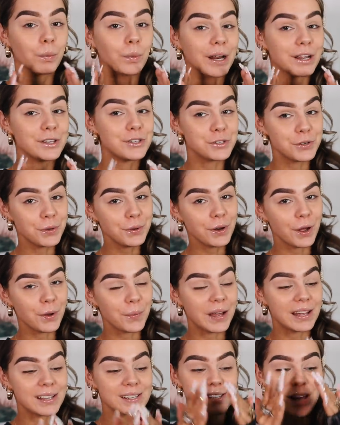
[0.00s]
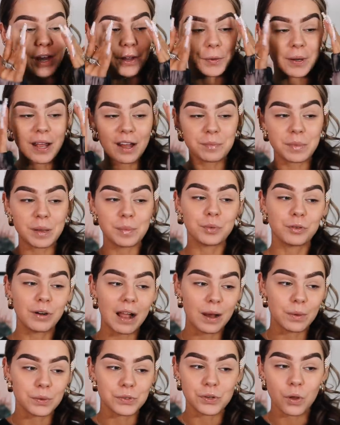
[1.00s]
What I do know is I already have my
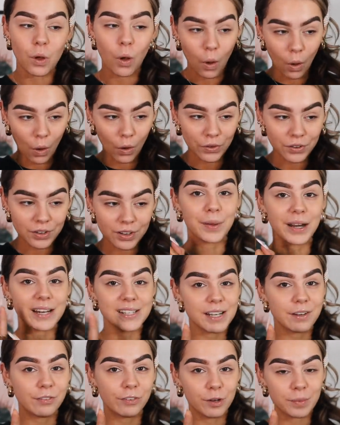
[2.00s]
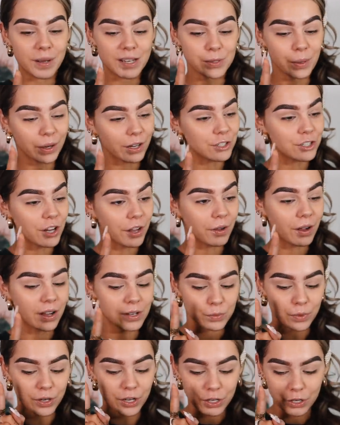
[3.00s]
brows on, but I did film it so I can show you
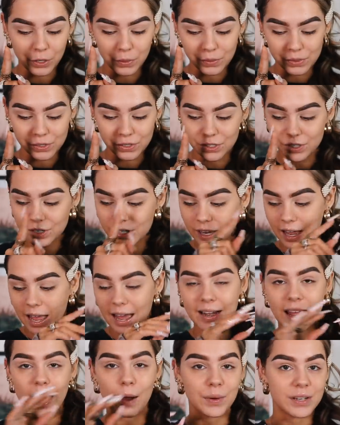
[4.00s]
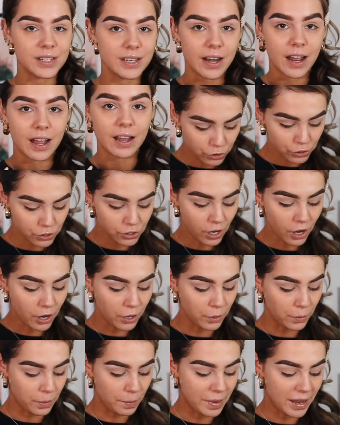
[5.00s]
guys what I used and how I did it.
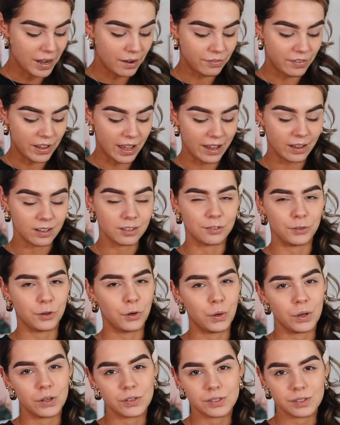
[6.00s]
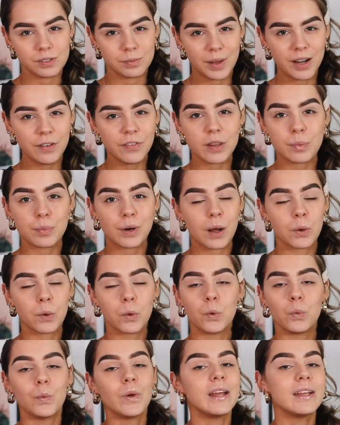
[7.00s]
So, benefit, of course. Benefit the brow
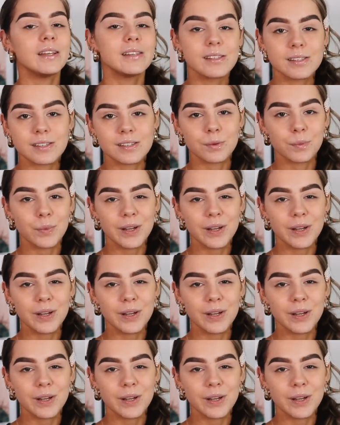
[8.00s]
queens.